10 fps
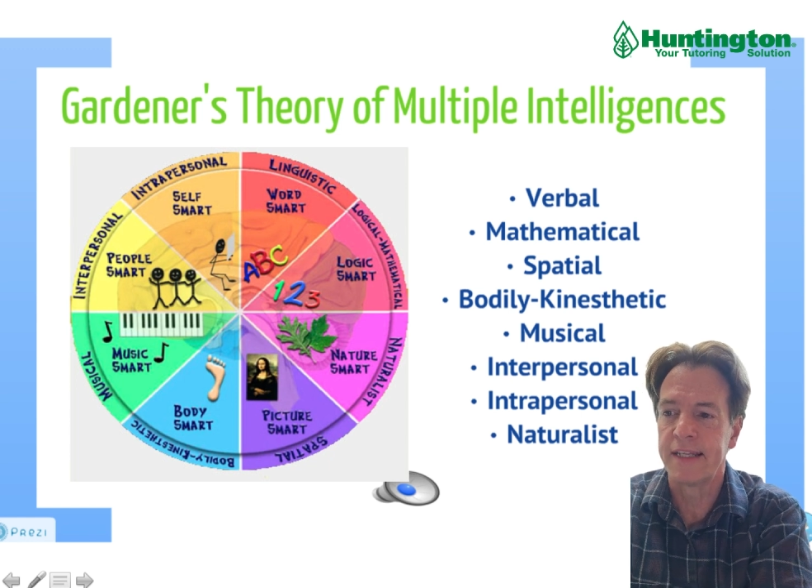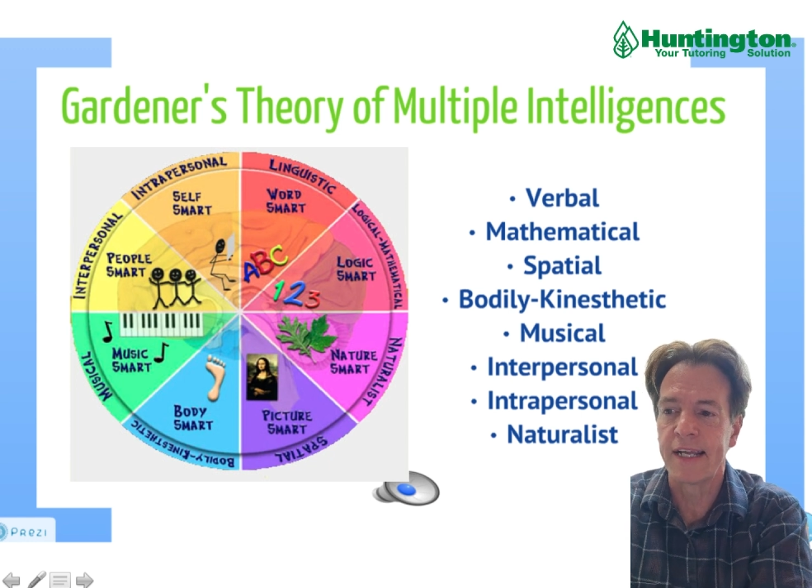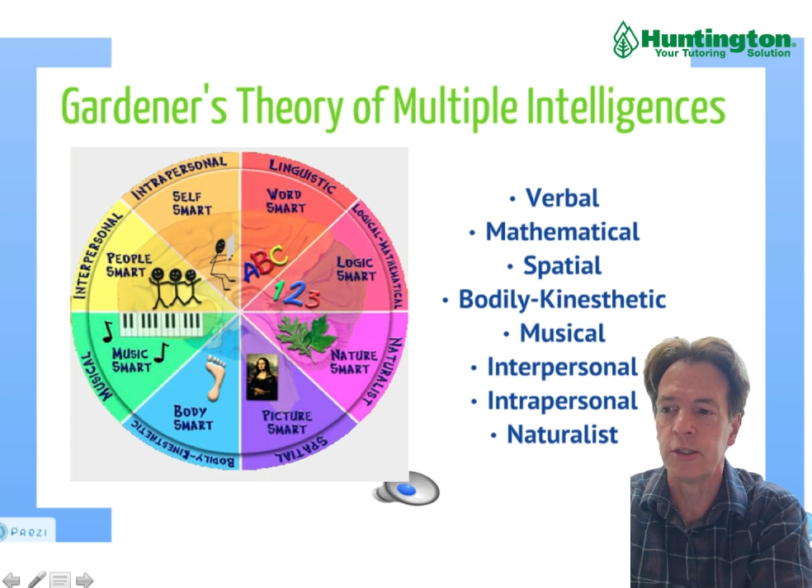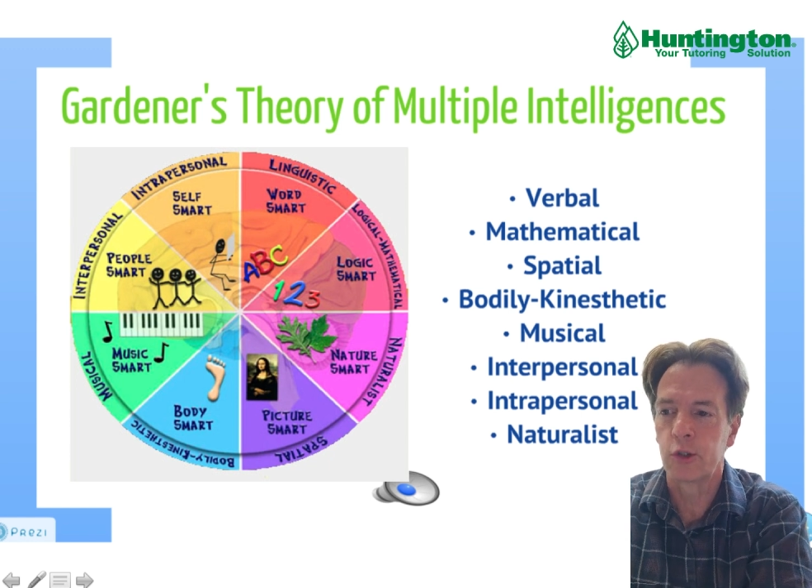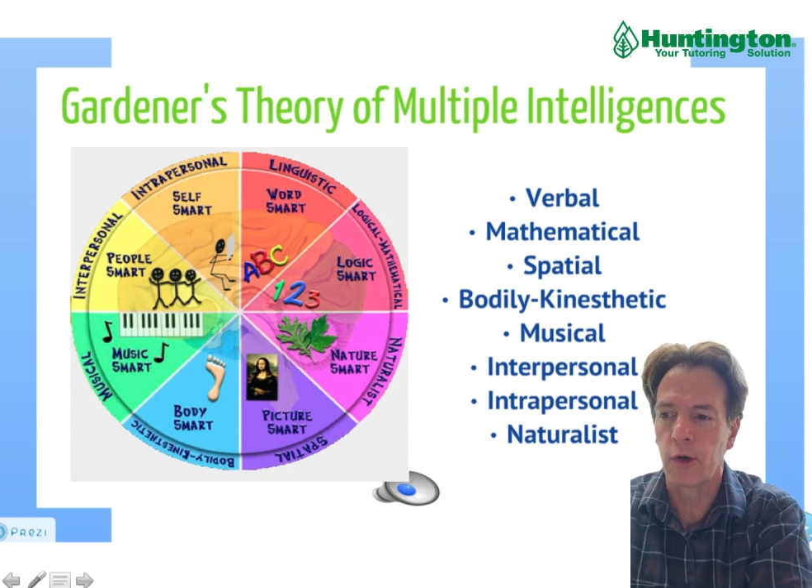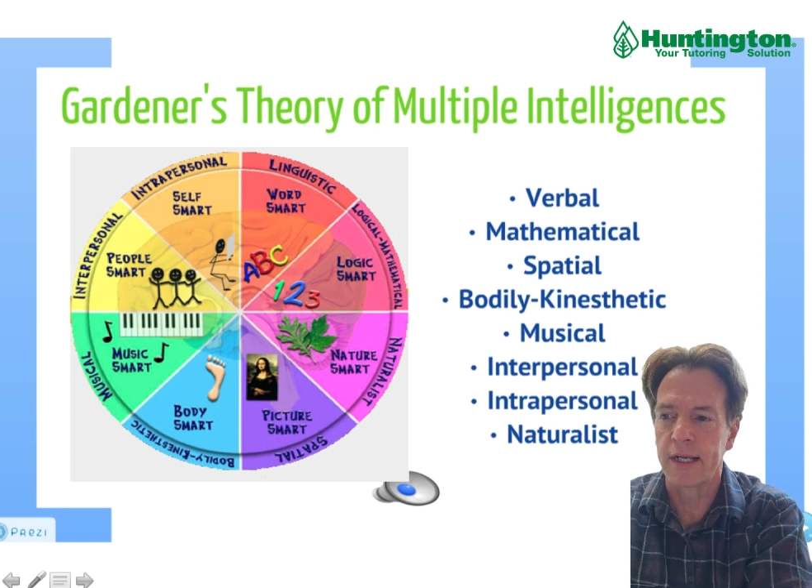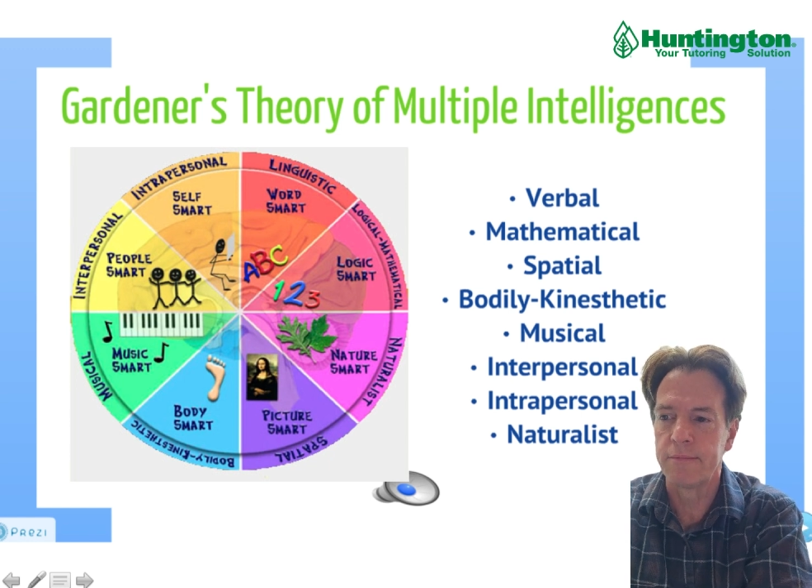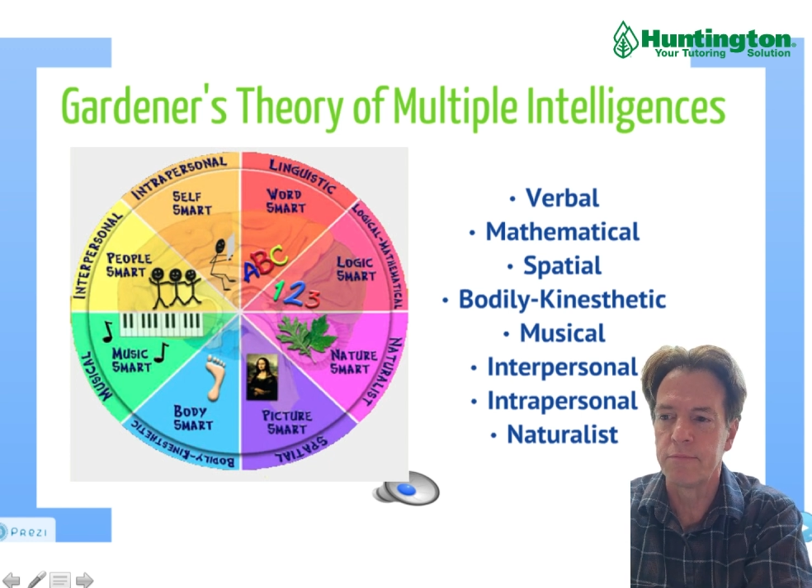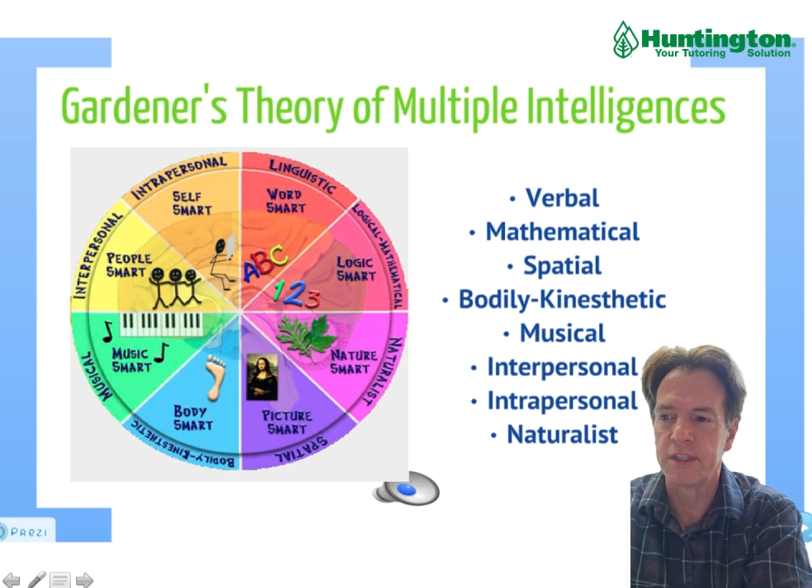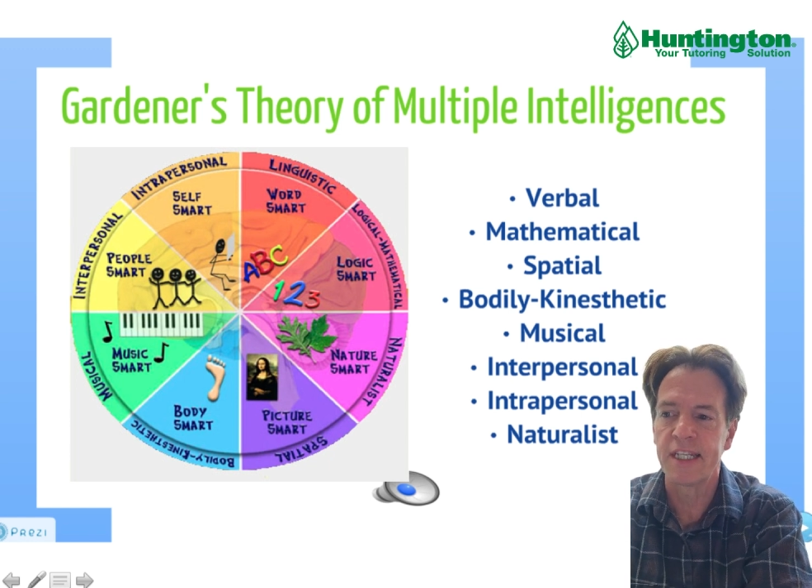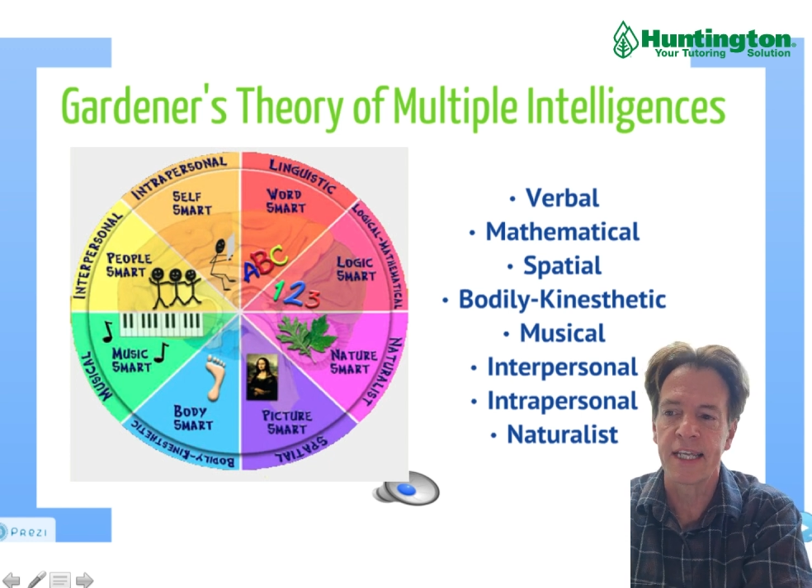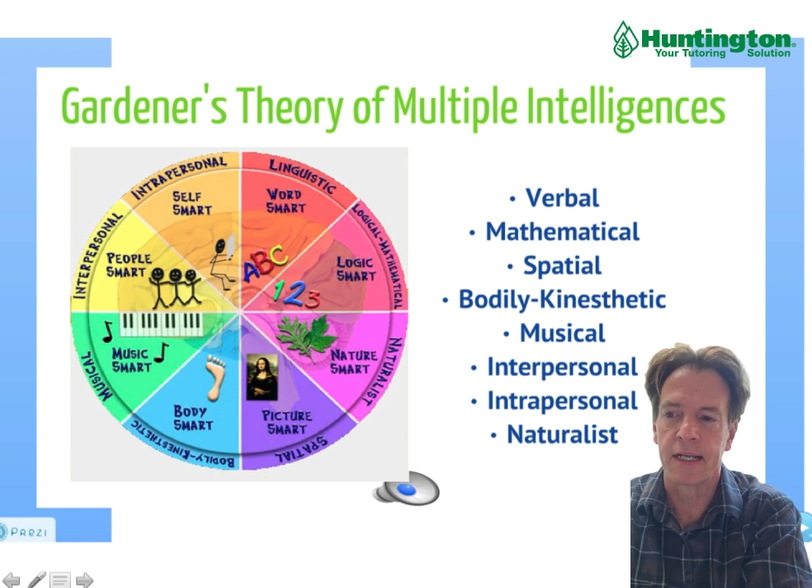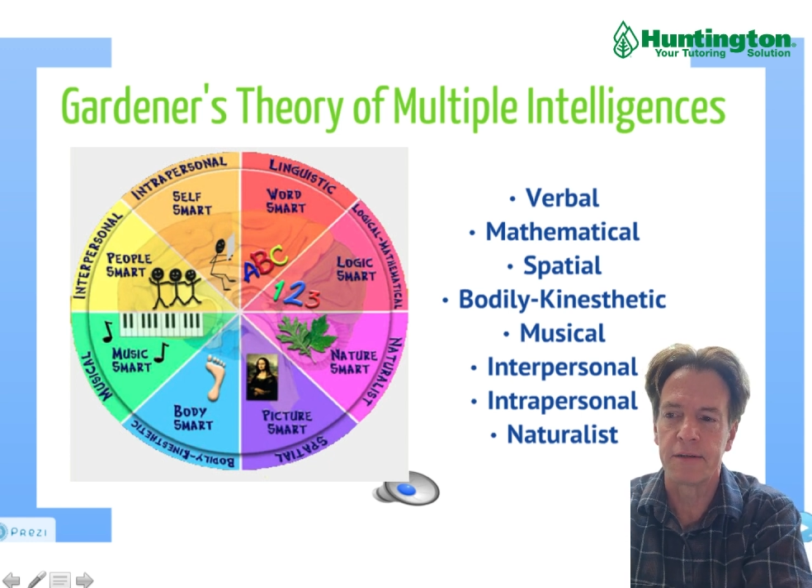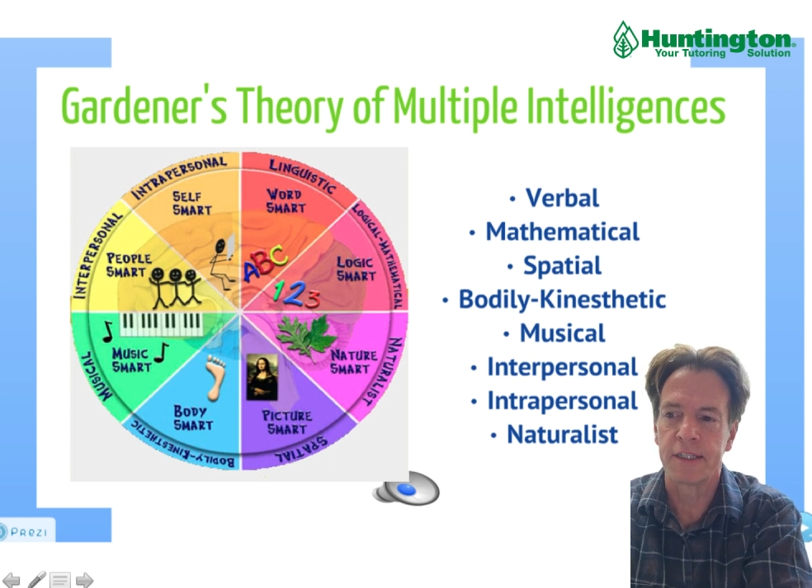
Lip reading: they enjoy singing.